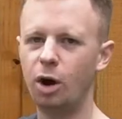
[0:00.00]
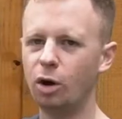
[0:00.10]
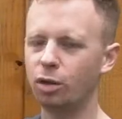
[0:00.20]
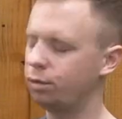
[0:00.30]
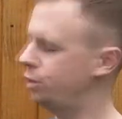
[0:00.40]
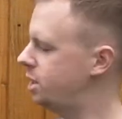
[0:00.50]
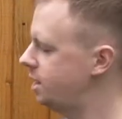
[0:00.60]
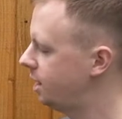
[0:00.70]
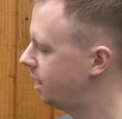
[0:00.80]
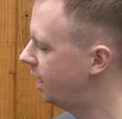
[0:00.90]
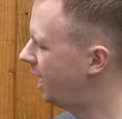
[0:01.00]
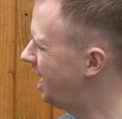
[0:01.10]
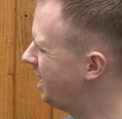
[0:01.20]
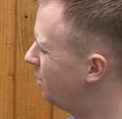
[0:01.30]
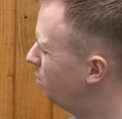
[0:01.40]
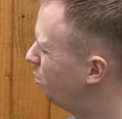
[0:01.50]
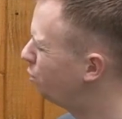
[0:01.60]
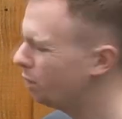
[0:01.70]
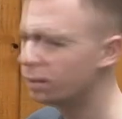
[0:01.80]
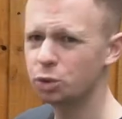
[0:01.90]
the Mark III, and
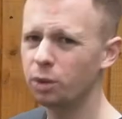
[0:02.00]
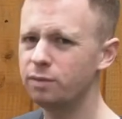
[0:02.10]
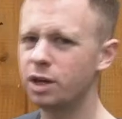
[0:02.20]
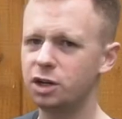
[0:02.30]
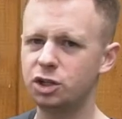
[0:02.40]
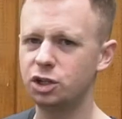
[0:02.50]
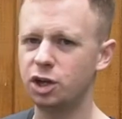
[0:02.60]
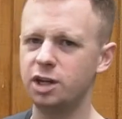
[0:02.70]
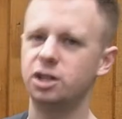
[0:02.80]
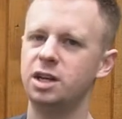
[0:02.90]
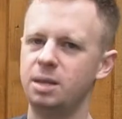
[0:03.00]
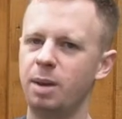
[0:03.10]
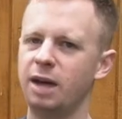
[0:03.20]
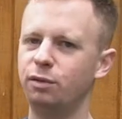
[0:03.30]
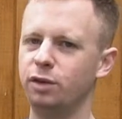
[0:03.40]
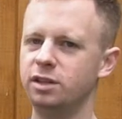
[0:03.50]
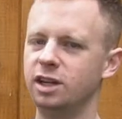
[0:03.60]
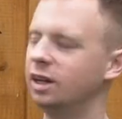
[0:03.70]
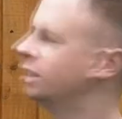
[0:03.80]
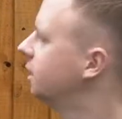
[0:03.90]
pretty much what they've done is just change the knee pad
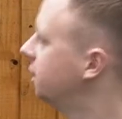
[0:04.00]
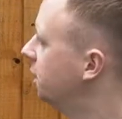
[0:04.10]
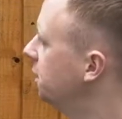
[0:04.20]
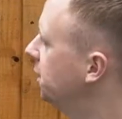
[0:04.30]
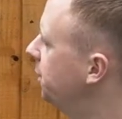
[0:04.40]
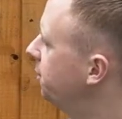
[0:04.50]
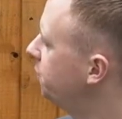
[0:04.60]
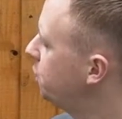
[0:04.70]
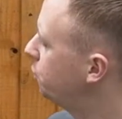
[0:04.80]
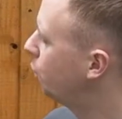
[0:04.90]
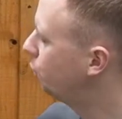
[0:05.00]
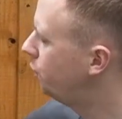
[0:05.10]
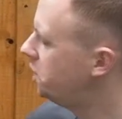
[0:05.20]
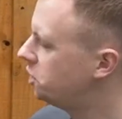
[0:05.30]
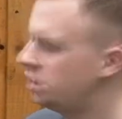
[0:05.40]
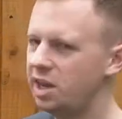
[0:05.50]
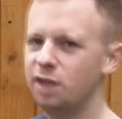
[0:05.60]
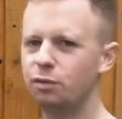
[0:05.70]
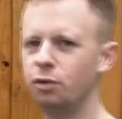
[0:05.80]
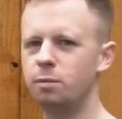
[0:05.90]
fitting. Um, you've got features
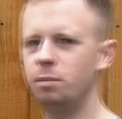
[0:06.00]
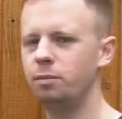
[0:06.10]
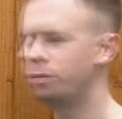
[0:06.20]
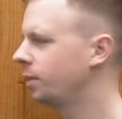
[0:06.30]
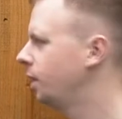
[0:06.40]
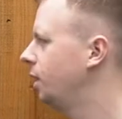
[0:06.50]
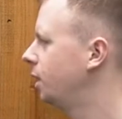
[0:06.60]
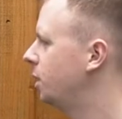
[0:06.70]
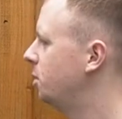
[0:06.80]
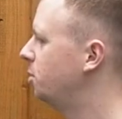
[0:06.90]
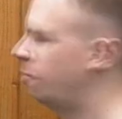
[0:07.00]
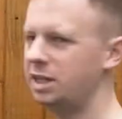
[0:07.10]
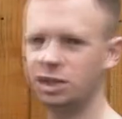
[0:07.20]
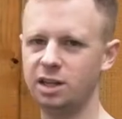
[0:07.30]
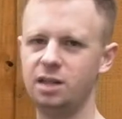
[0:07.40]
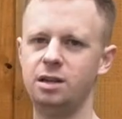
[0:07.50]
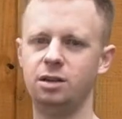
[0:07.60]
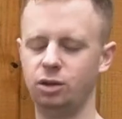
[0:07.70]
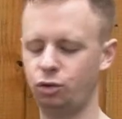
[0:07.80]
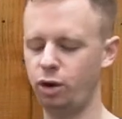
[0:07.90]
here from basically
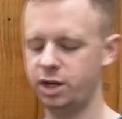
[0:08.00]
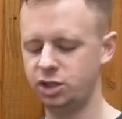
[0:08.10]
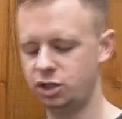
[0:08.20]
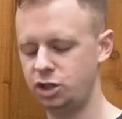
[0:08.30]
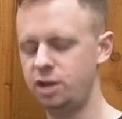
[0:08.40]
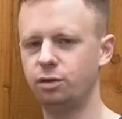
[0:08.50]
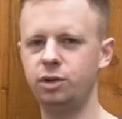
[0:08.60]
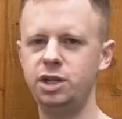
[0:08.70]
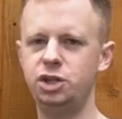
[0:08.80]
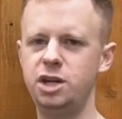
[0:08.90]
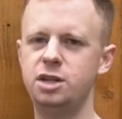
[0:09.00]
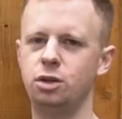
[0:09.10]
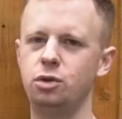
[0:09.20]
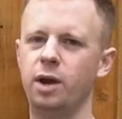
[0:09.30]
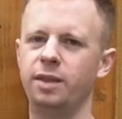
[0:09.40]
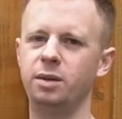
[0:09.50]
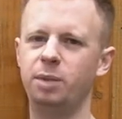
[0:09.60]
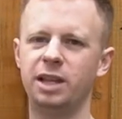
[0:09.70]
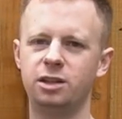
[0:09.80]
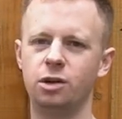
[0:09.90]
Crye's G3, G2, and then
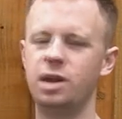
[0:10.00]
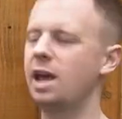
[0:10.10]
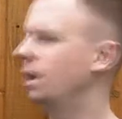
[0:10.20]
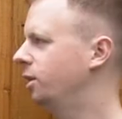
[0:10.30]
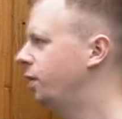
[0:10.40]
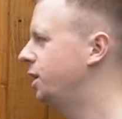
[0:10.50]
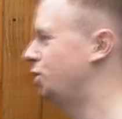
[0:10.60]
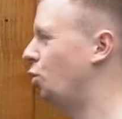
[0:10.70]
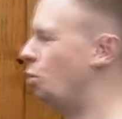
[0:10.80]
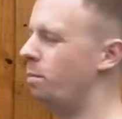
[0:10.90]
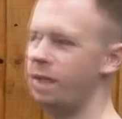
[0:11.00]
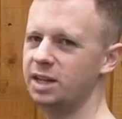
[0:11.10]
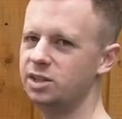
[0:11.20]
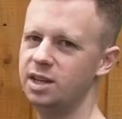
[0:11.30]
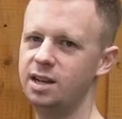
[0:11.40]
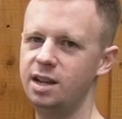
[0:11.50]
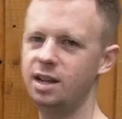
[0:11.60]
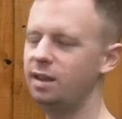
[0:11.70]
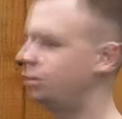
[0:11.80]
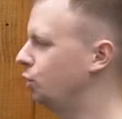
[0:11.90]
the Patagonia L9s all mixed in
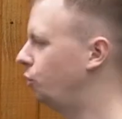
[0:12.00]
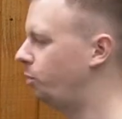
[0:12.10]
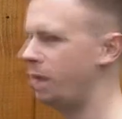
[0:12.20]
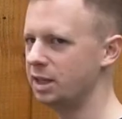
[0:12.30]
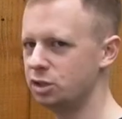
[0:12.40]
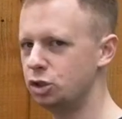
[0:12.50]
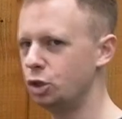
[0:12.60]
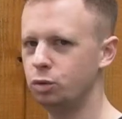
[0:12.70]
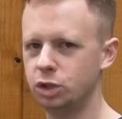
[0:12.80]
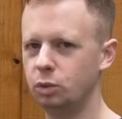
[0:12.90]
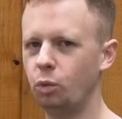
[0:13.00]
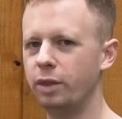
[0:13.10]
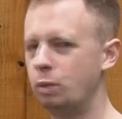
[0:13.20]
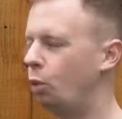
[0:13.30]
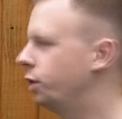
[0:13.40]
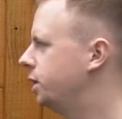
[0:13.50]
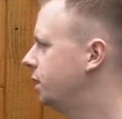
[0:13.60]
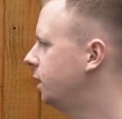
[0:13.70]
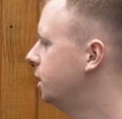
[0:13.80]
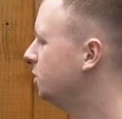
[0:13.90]
here. They've sort of picked and chosen what they
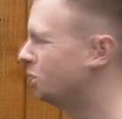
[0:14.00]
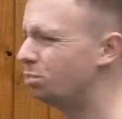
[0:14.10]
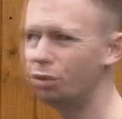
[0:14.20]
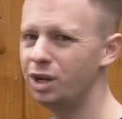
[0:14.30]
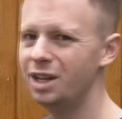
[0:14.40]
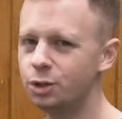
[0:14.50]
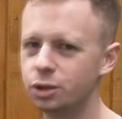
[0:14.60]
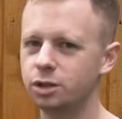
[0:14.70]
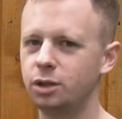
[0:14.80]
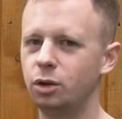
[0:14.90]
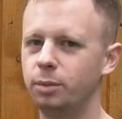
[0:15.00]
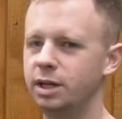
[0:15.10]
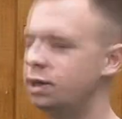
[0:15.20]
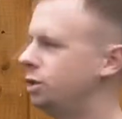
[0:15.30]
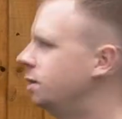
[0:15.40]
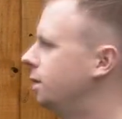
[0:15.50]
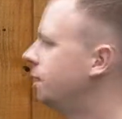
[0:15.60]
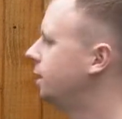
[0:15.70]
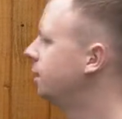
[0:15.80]
wanted. So it's a pretty interesting combination.